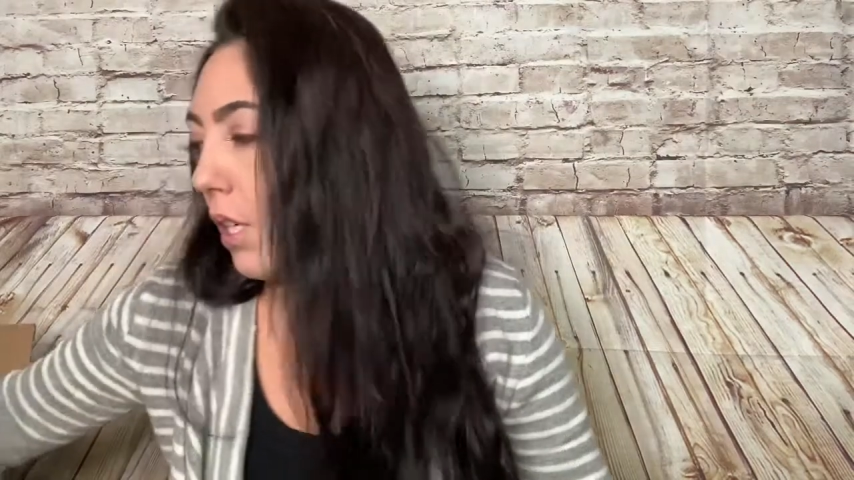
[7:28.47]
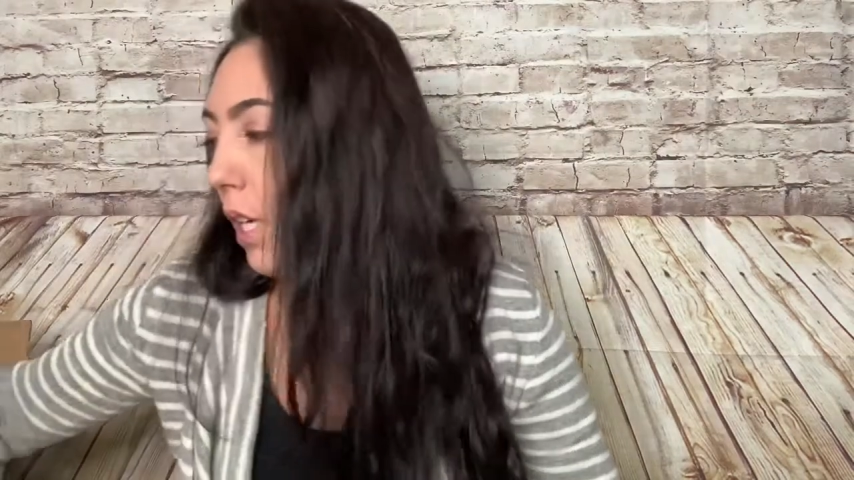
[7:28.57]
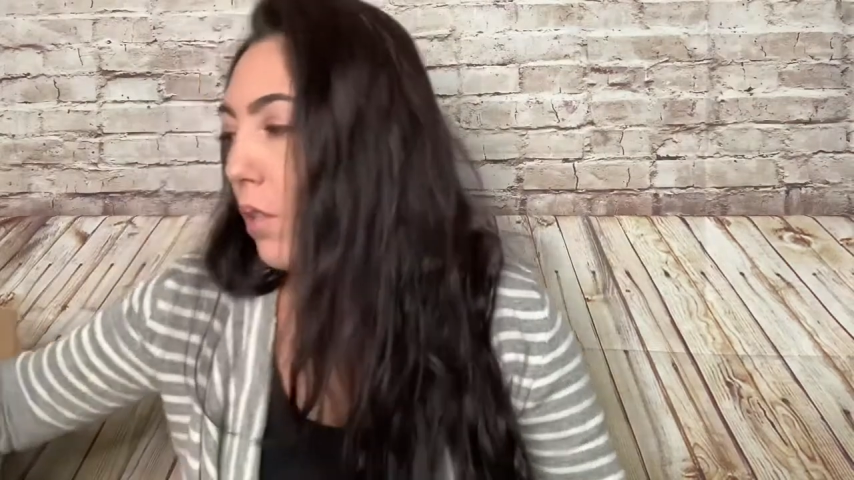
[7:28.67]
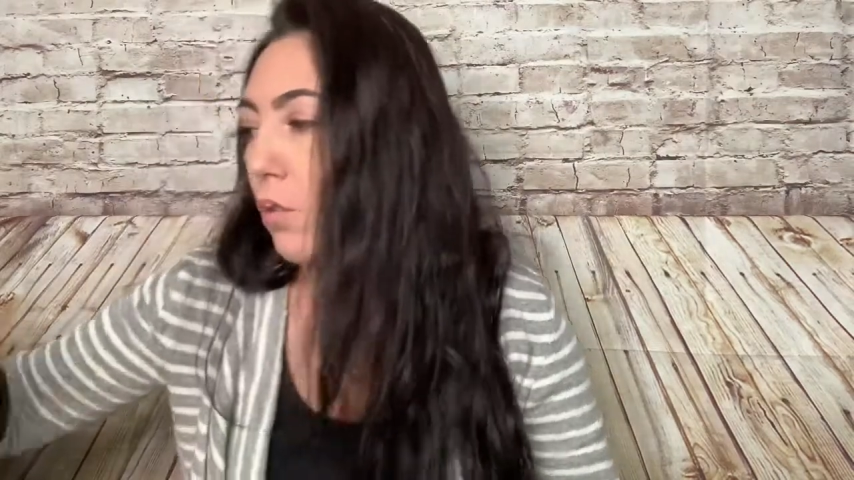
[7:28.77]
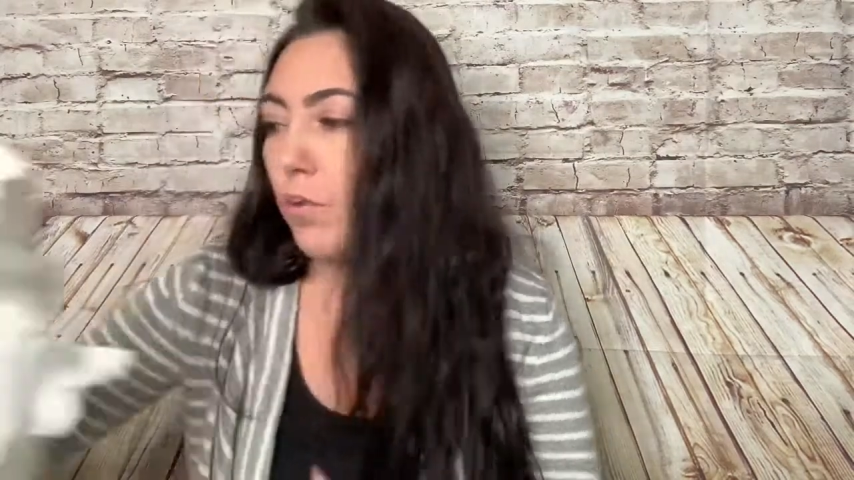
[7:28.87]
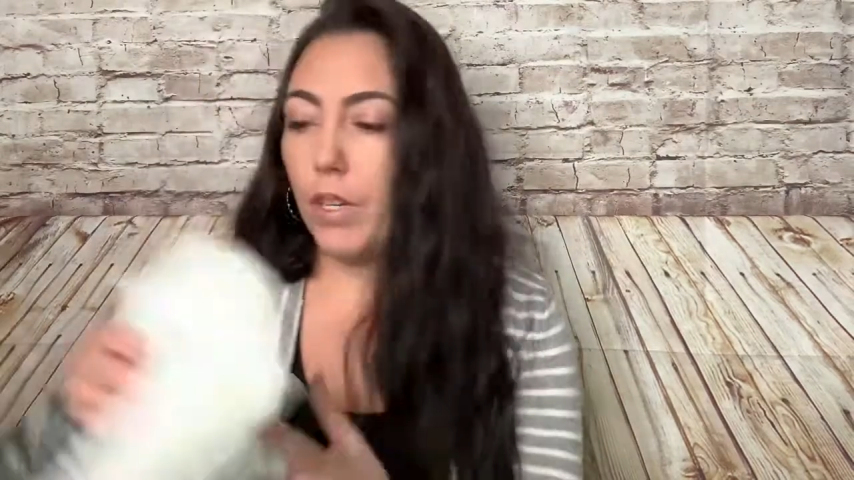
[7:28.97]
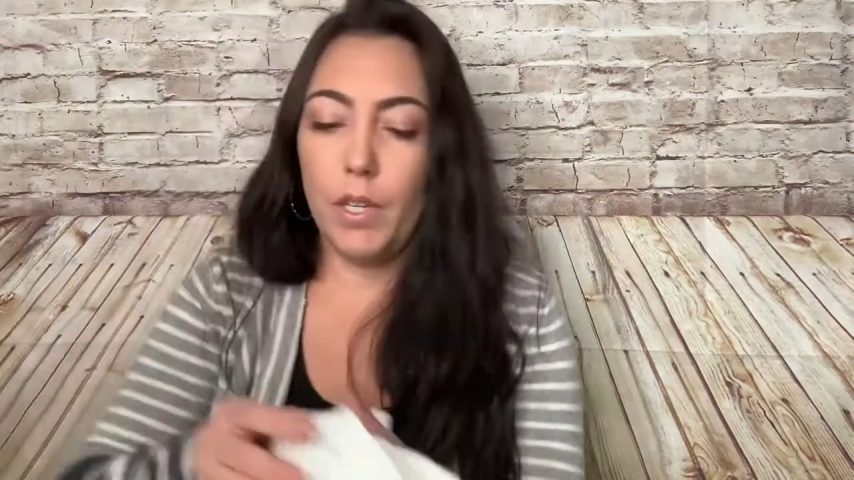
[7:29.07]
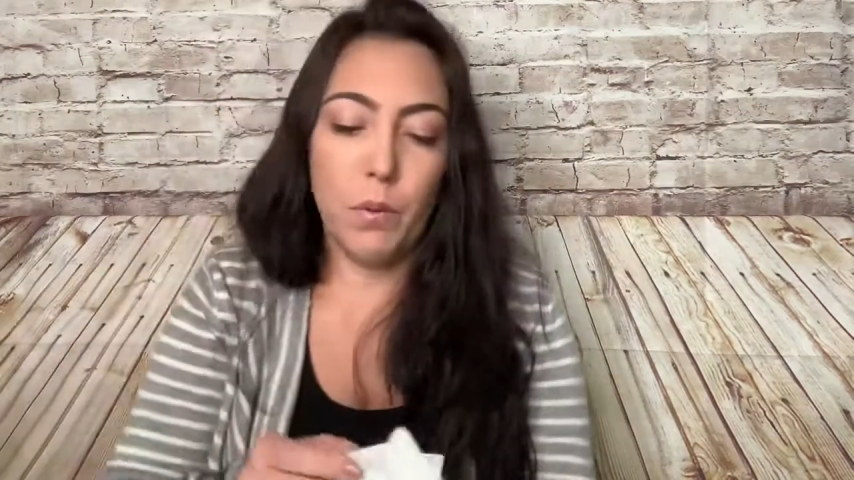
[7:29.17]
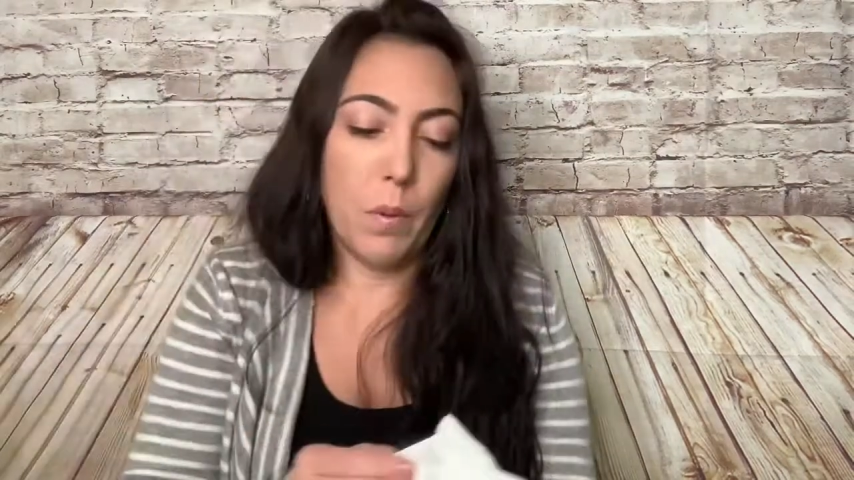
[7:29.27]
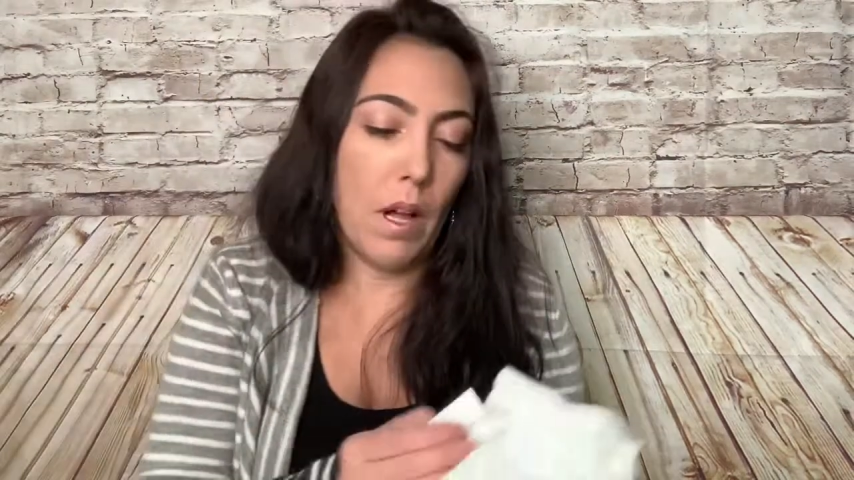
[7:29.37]
can do
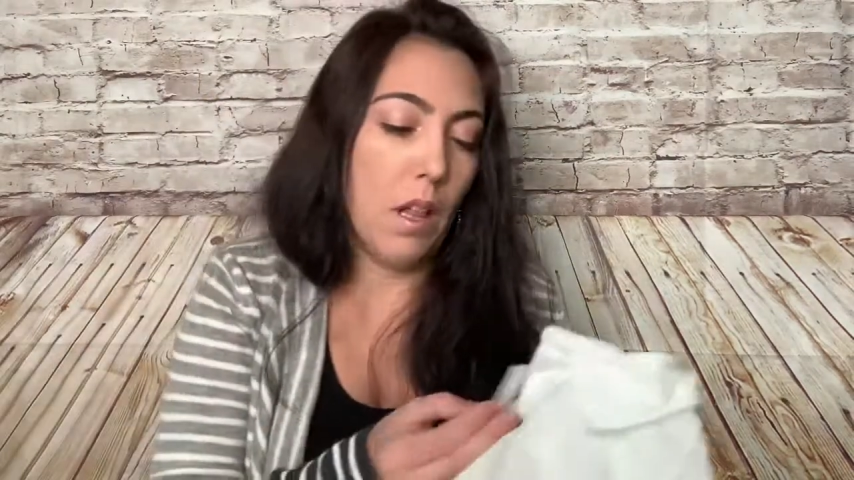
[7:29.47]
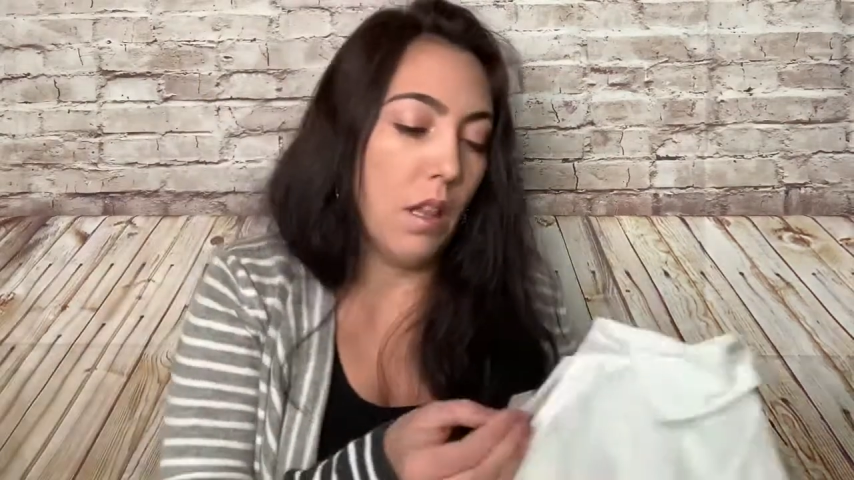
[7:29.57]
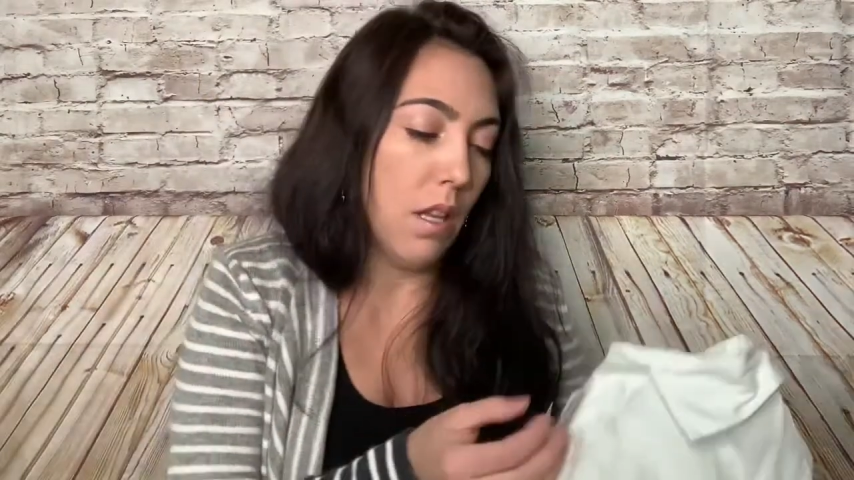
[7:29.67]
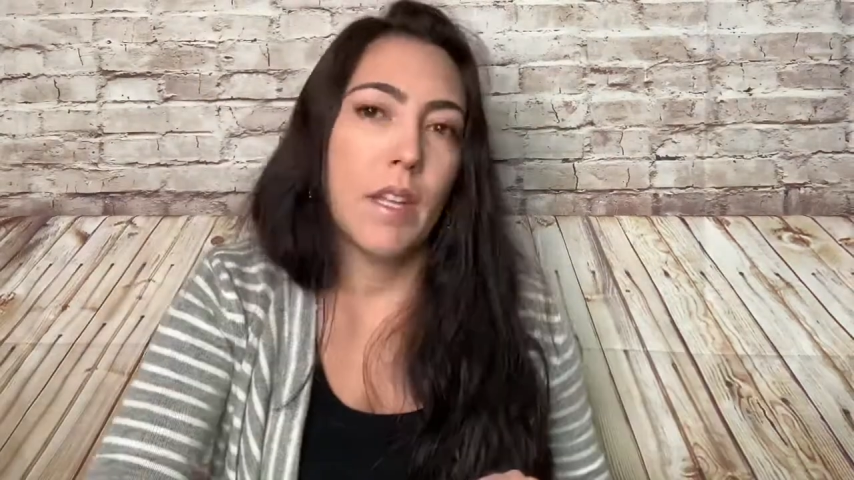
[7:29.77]
very well.